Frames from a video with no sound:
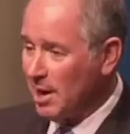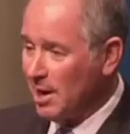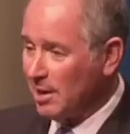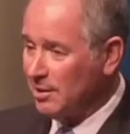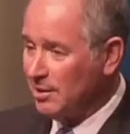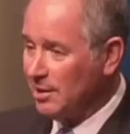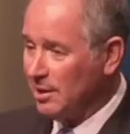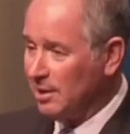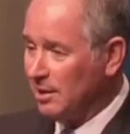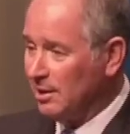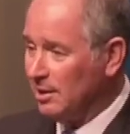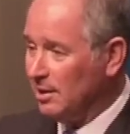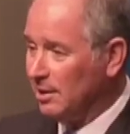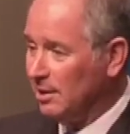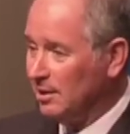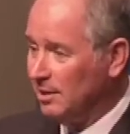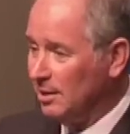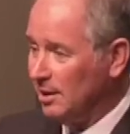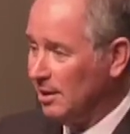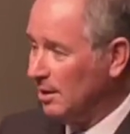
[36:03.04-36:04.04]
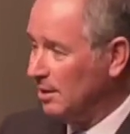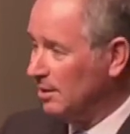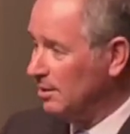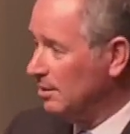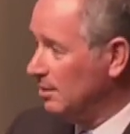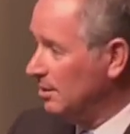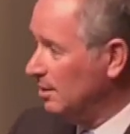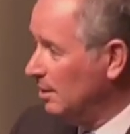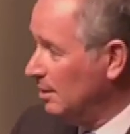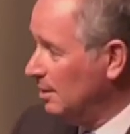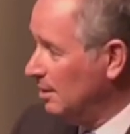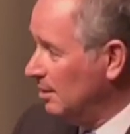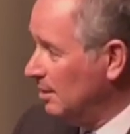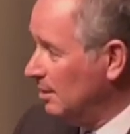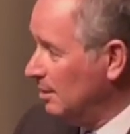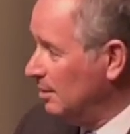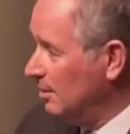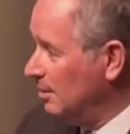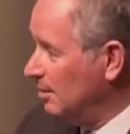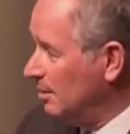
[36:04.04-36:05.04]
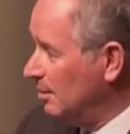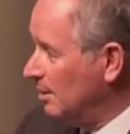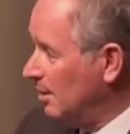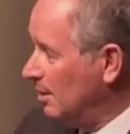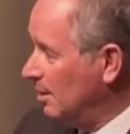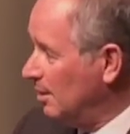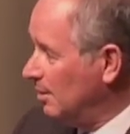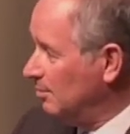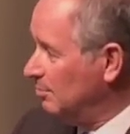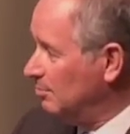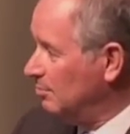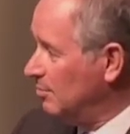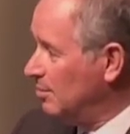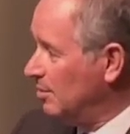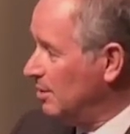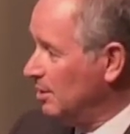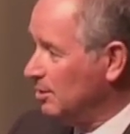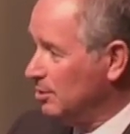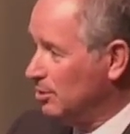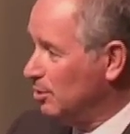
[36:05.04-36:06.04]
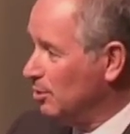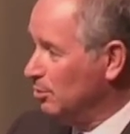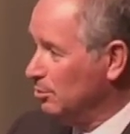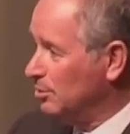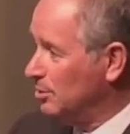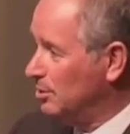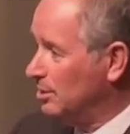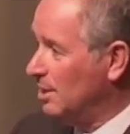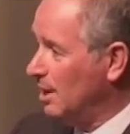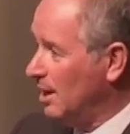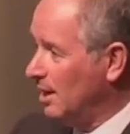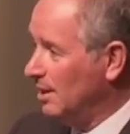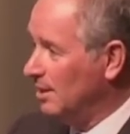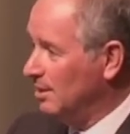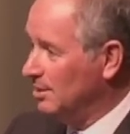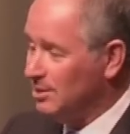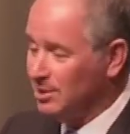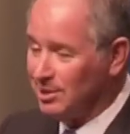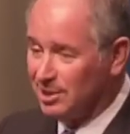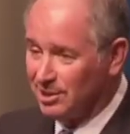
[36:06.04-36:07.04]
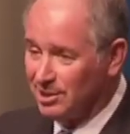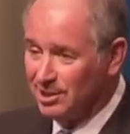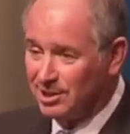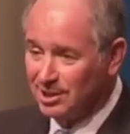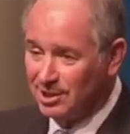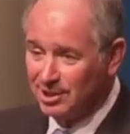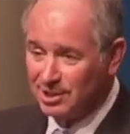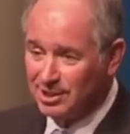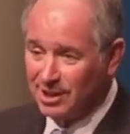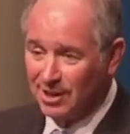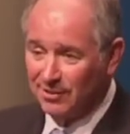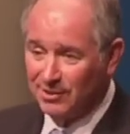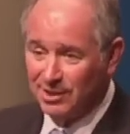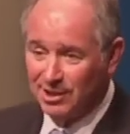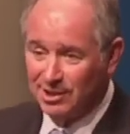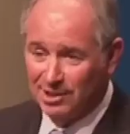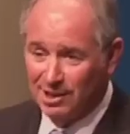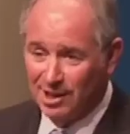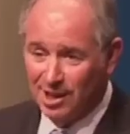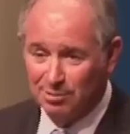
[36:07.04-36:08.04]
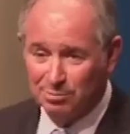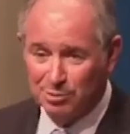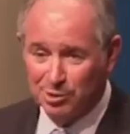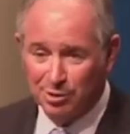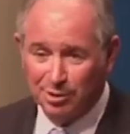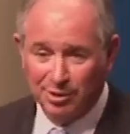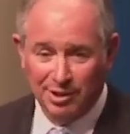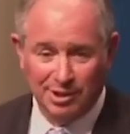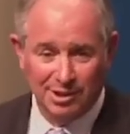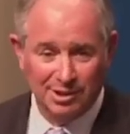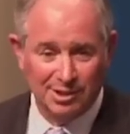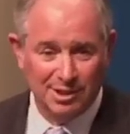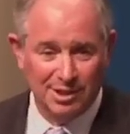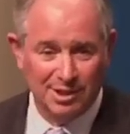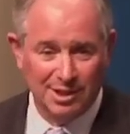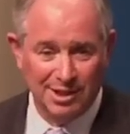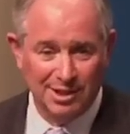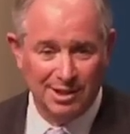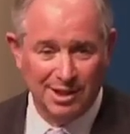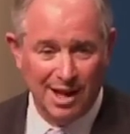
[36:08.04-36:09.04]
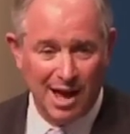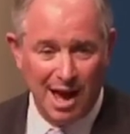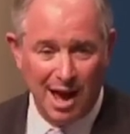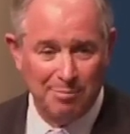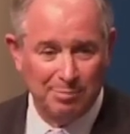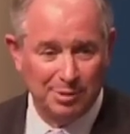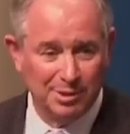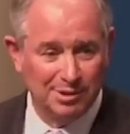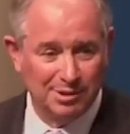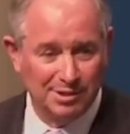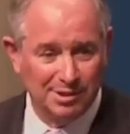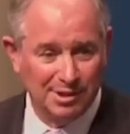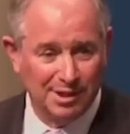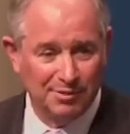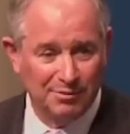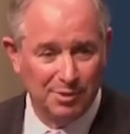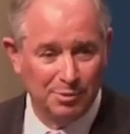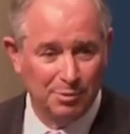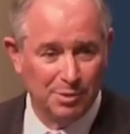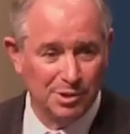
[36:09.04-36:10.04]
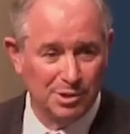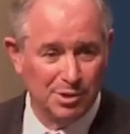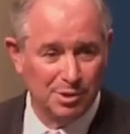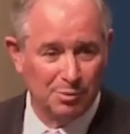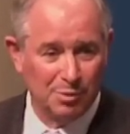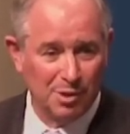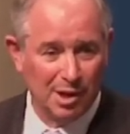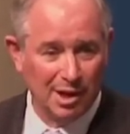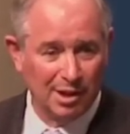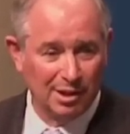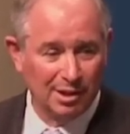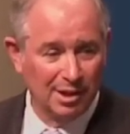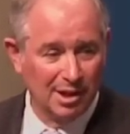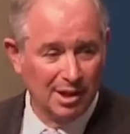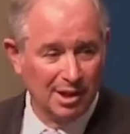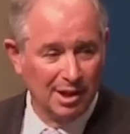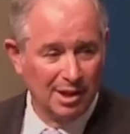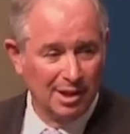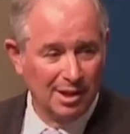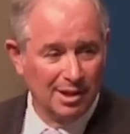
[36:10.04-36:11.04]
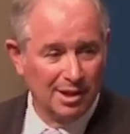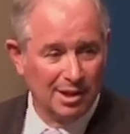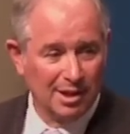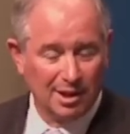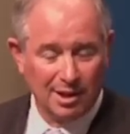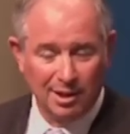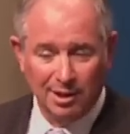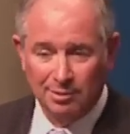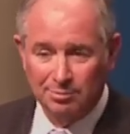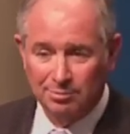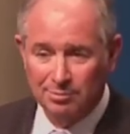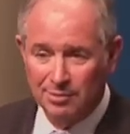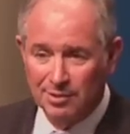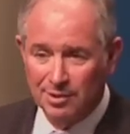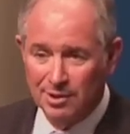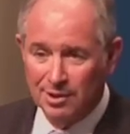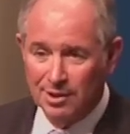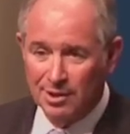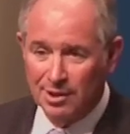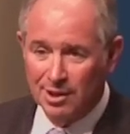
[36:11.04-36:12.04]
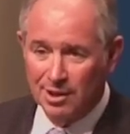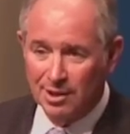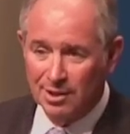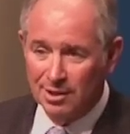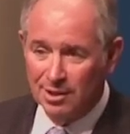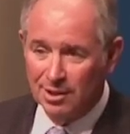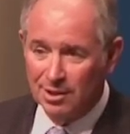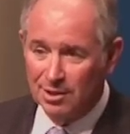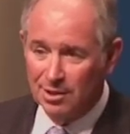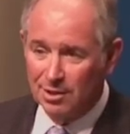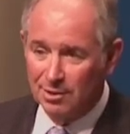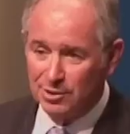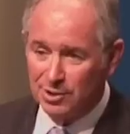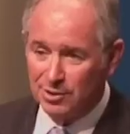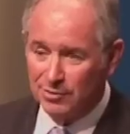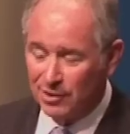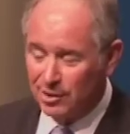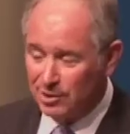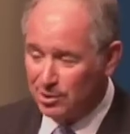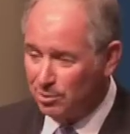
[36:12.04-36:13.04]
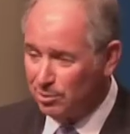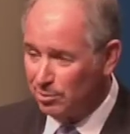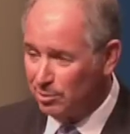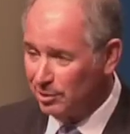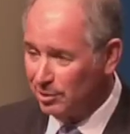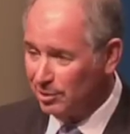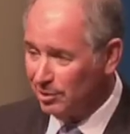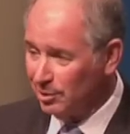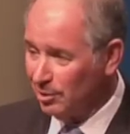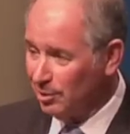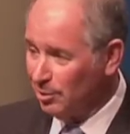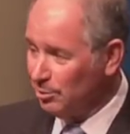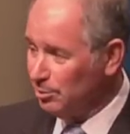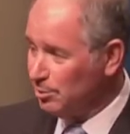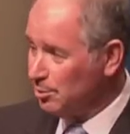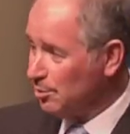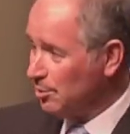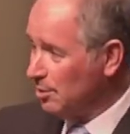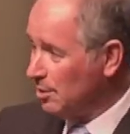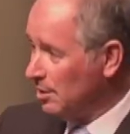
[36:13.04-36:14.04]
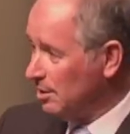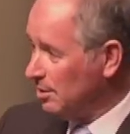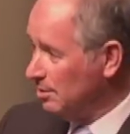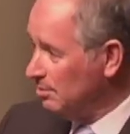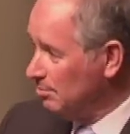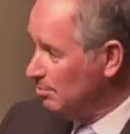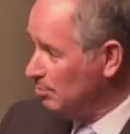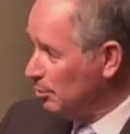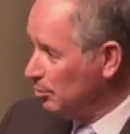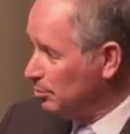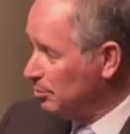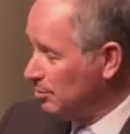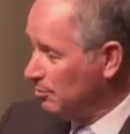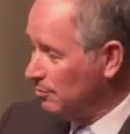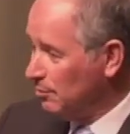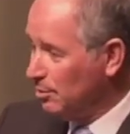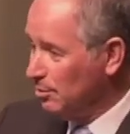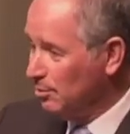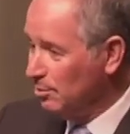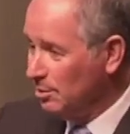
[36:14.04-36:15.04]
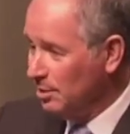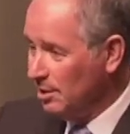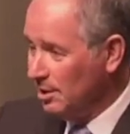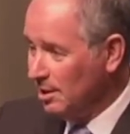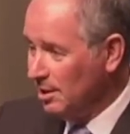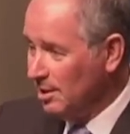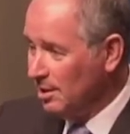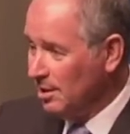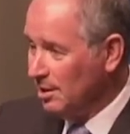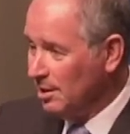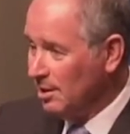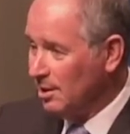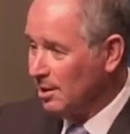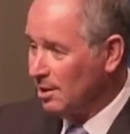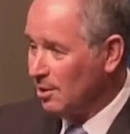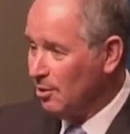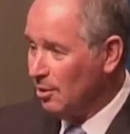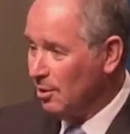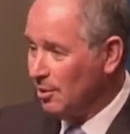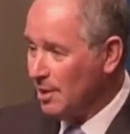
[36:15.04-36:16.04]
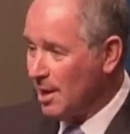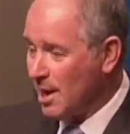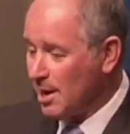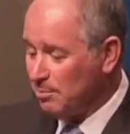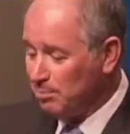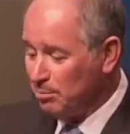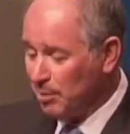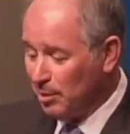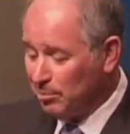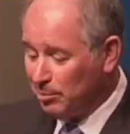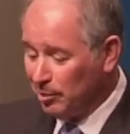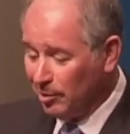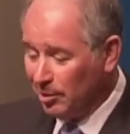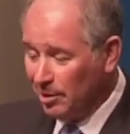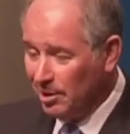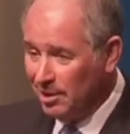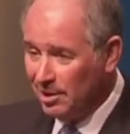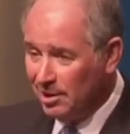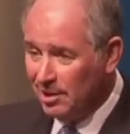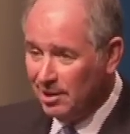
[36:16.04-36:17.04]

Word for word: back then, and, and uh, things don't stay at 60 to 70 times earnings. It, it happens every once in a while. Uh, uh those of us who are a little older than most of you uh, call that a bubble.